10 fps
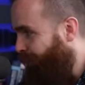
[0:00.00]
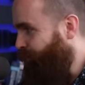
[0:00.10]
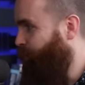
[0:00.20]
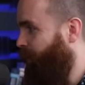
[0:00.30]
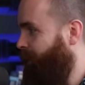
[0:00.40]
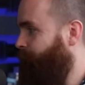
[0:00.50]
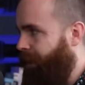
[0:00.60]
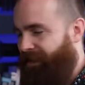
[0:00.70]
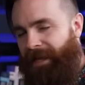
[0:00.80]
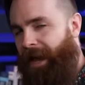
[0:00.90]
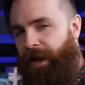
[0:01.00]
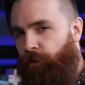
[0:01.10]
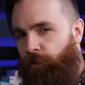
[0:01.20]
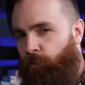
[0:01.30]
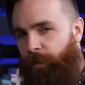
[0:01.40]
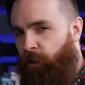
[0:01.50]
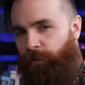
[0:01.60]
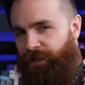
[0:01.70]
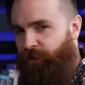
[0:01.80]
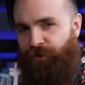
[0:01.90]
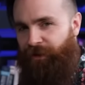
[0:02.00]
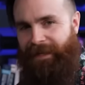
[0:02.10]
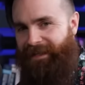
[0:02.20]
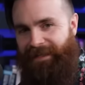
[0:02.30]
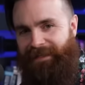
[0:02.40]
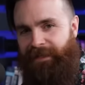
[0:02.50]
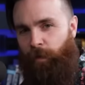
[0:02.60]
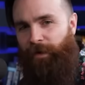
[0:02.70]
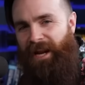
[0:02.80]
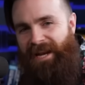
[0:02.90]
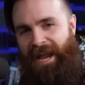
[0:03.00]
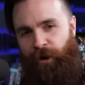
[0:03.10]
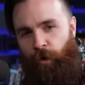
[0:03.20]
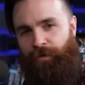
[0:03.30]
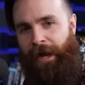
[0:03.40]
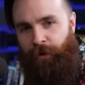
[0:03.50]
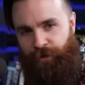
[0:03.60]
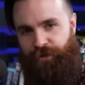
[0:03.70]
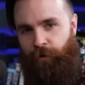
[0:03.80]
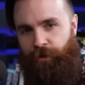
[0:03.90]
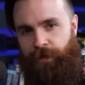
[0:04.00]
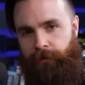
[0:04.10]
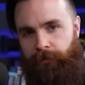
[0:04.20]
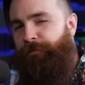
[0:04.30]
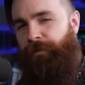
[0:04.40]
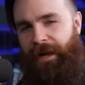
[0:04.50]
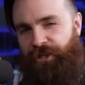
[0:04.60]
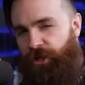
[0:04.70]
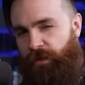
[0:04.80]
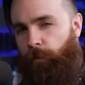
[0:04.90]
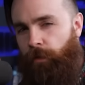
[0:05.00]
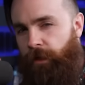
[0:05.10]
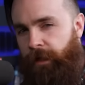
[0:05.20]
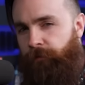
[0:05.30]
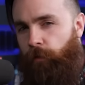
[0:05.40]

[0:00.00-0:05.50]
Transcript: everyone. But as a hacker, we don't want to search like this. We want to narrow down our search and find just what we're looking